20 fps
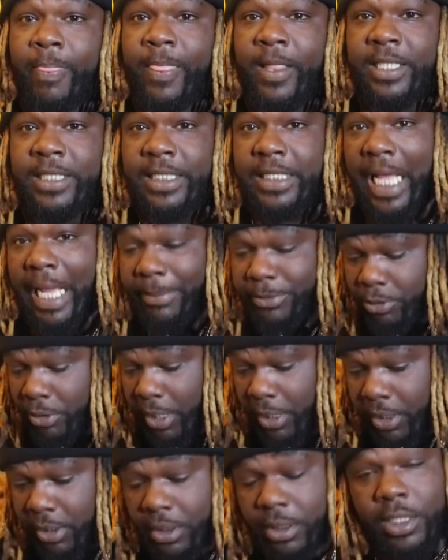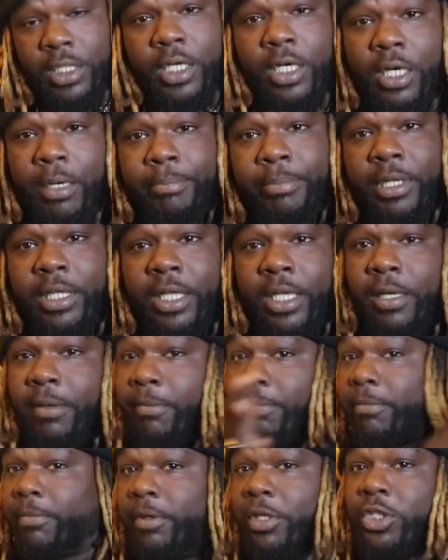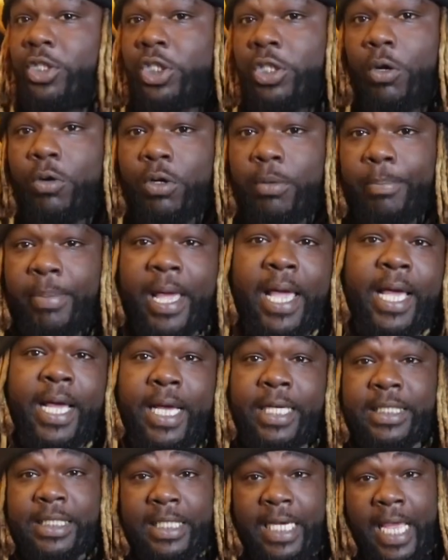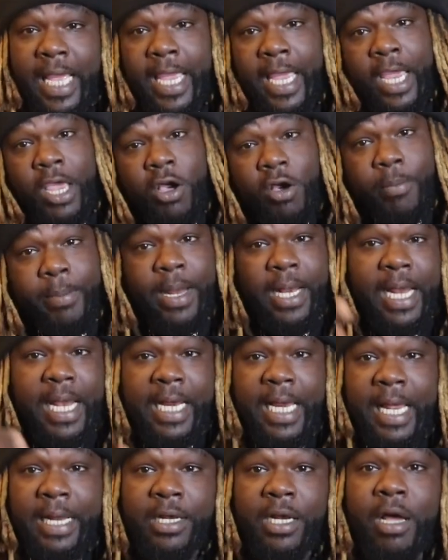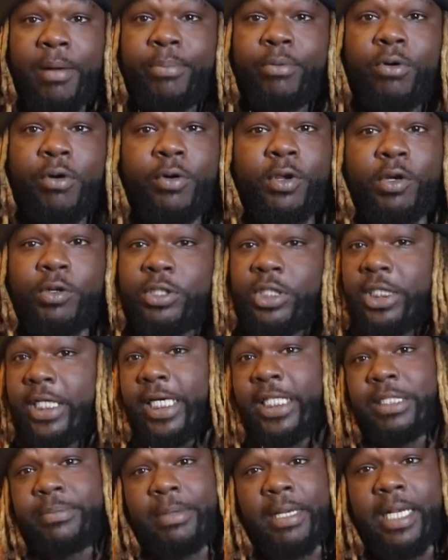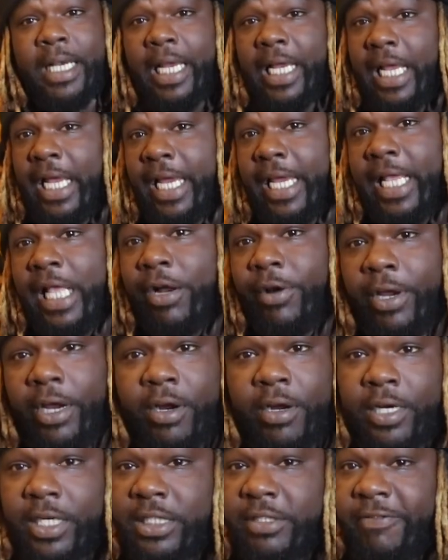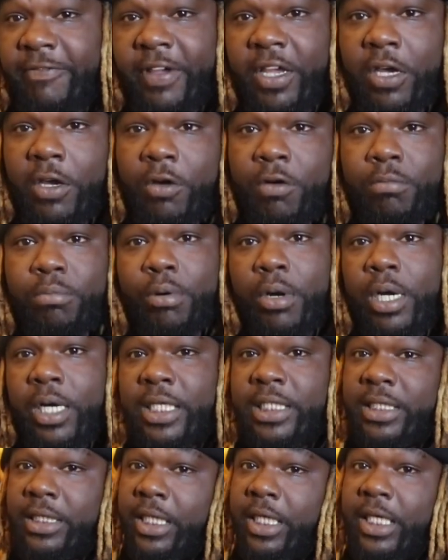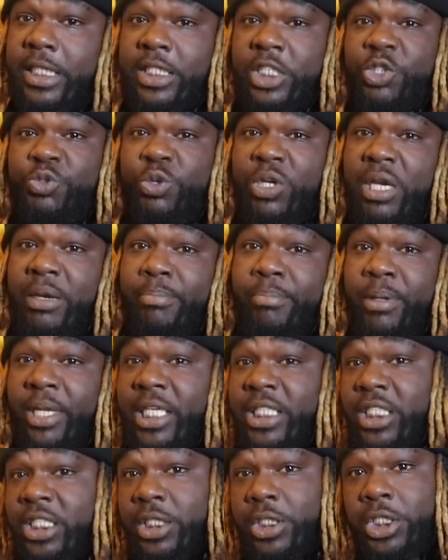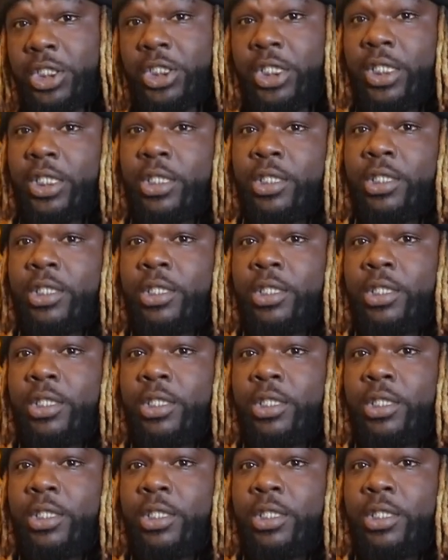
Stop trying to put them shoulder pads and that helmet and that number on your chest, my nigga, and get out here in this field, bruh, cause niggas is really blitzing shit.